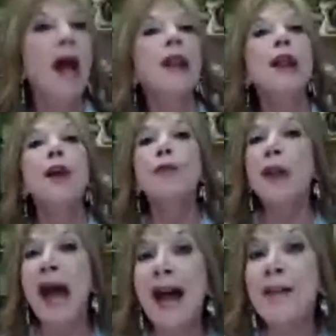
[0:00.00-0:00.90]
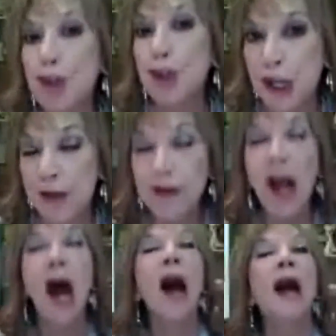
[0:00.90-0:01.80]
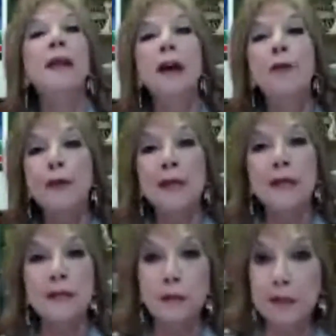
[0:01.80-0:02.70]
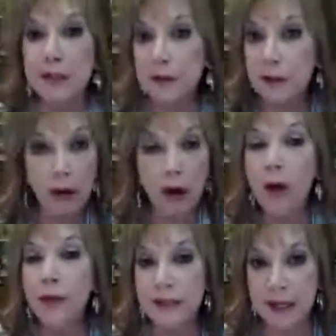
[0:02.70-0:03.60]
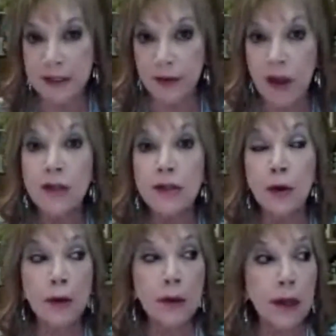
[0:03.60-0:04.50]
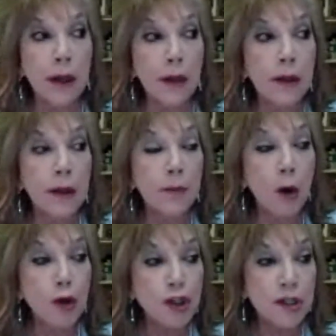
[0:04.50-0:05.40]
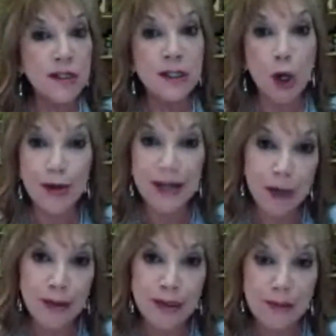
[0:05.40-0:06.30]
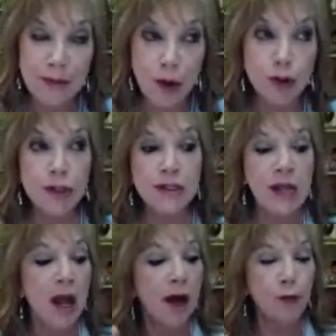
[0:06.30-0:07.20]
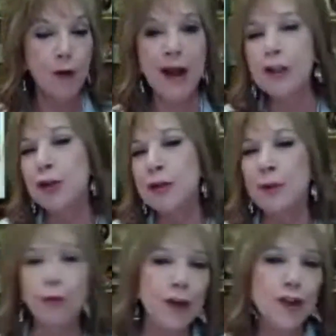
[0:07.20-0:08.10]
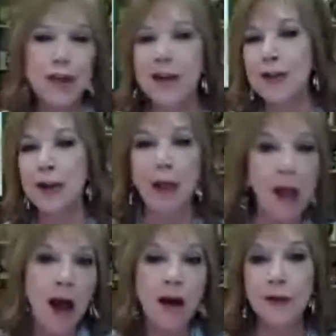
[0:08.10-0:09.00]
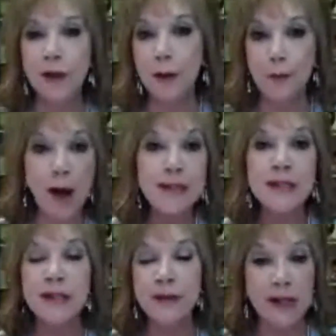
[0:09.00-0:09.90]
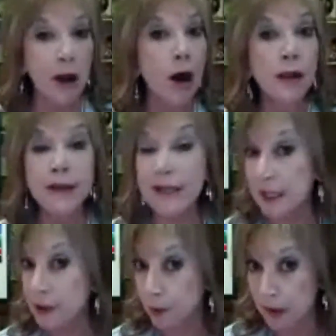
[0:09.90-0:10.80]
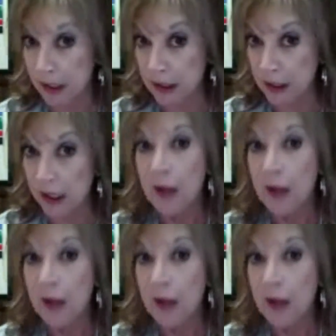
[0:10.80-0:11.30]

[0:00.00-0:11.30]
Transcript: I love what I have achieved. I love what this, you know, all this kind of stuff. So uh, emotions, coherent emotions of gratitude, appreciation, love, you know, positivity, all of these things are really good.